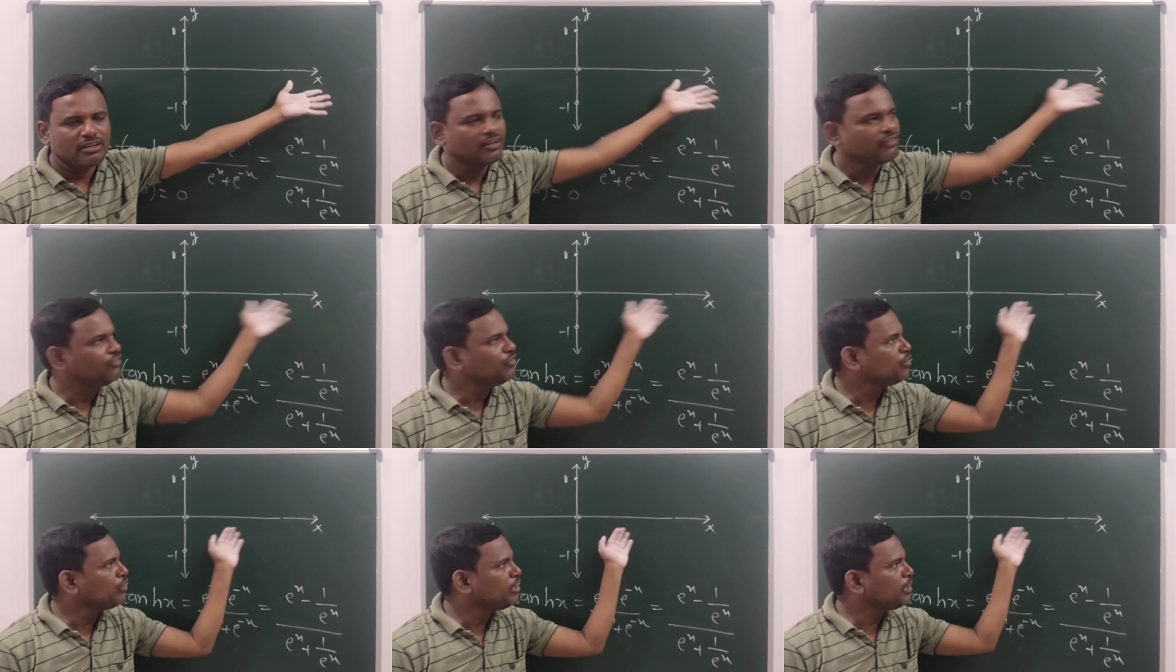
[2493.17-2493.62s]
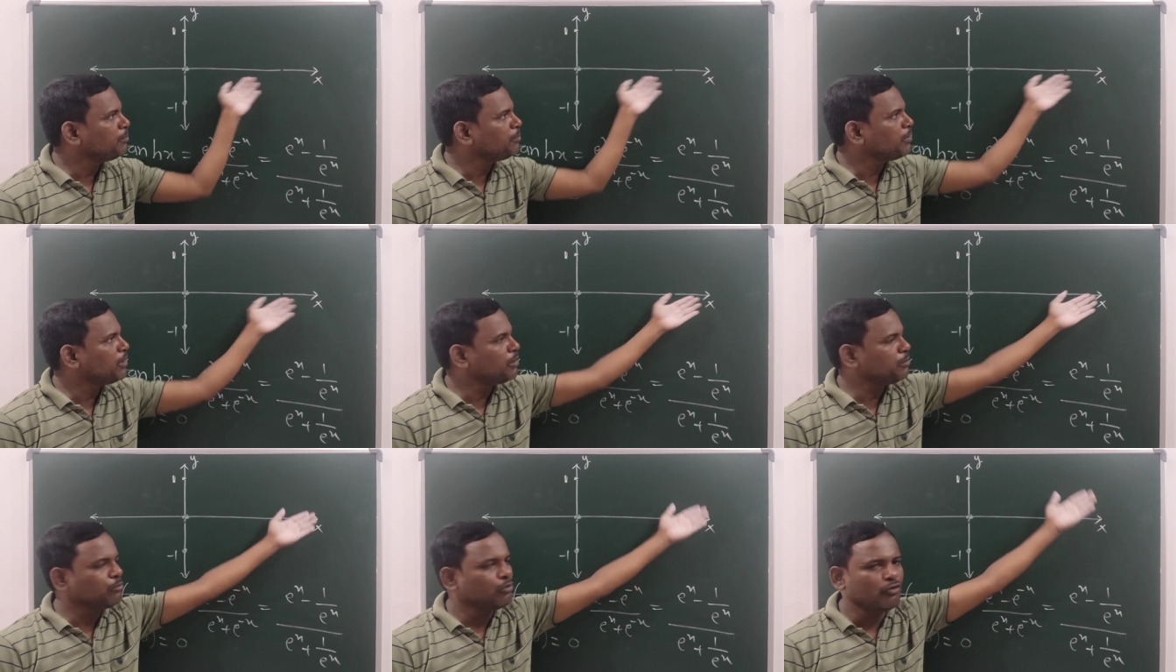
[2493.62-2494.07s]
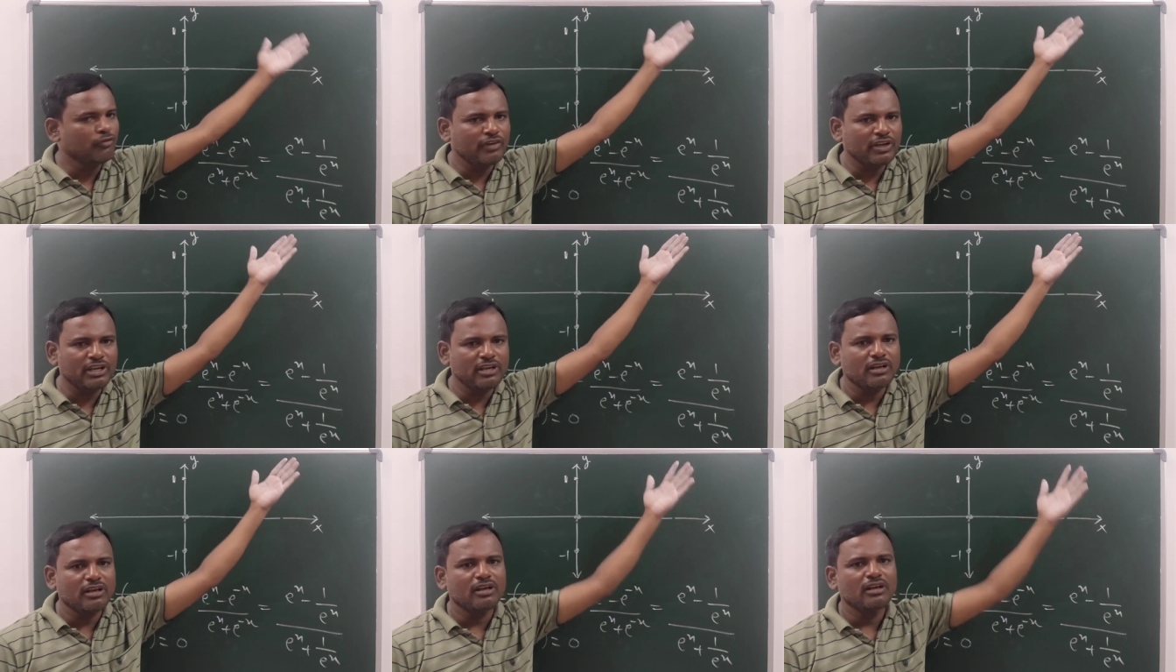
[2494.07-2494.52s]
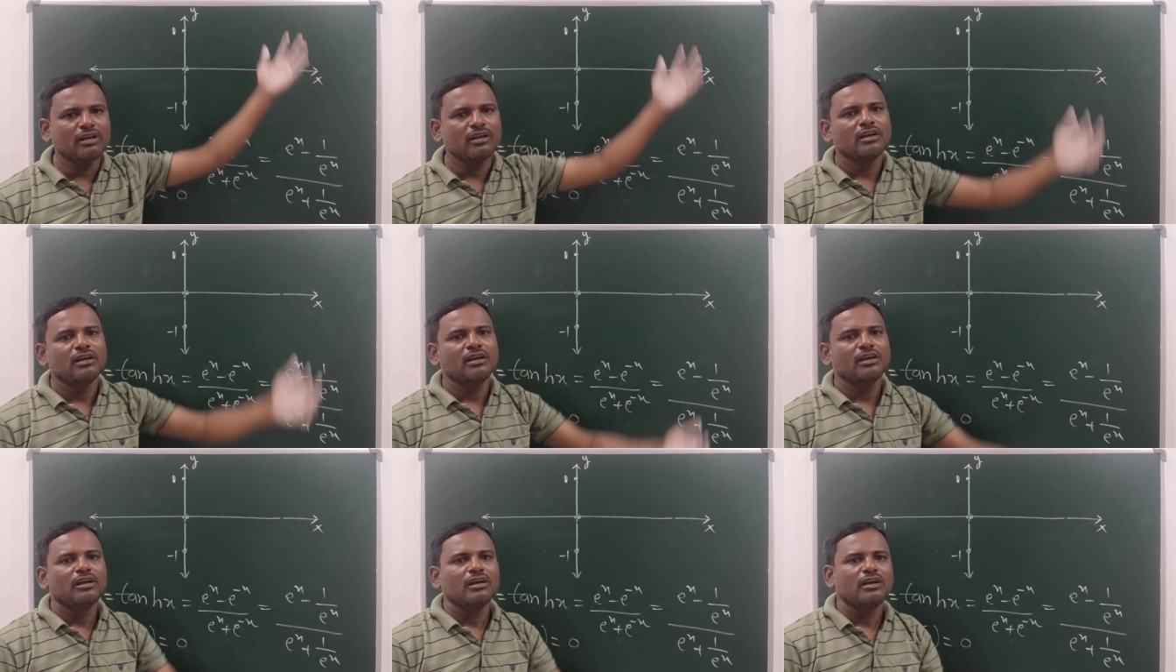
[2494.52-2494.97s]
If you keep on moving,
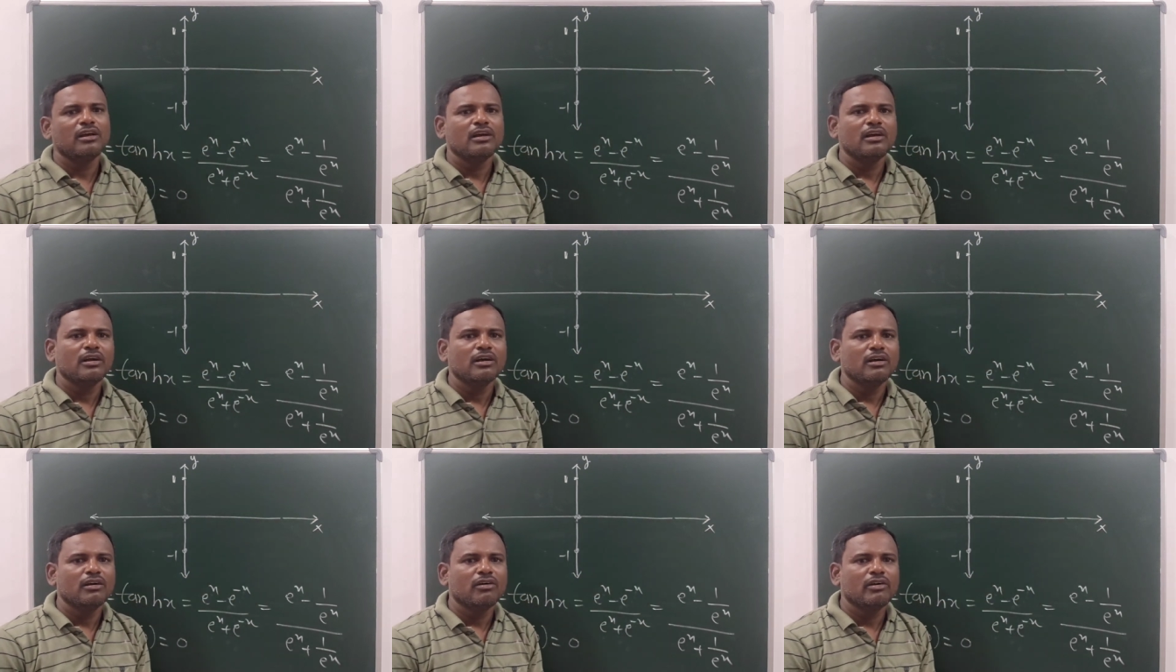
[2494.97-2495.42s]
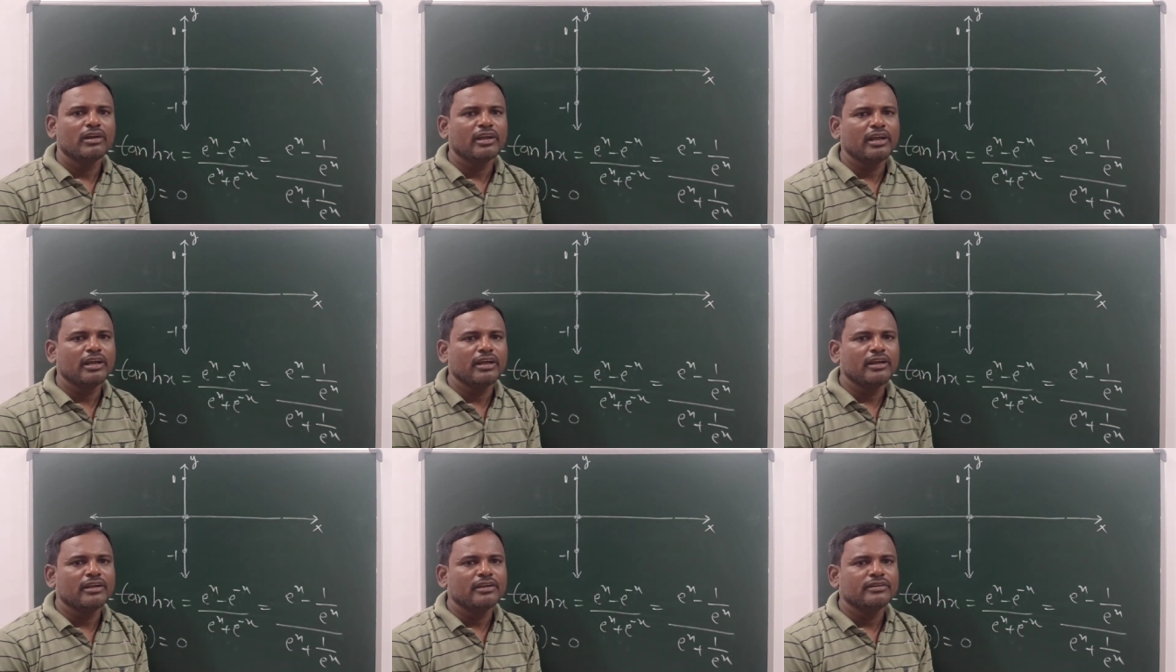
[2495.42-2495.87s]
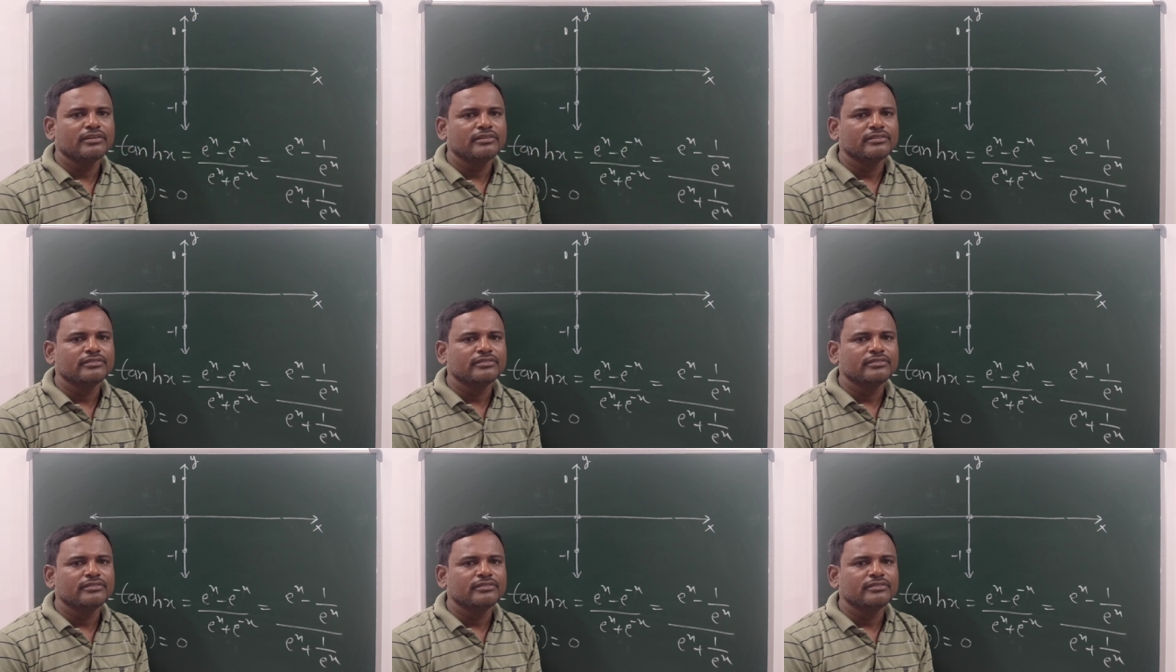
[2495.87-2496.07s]
okay,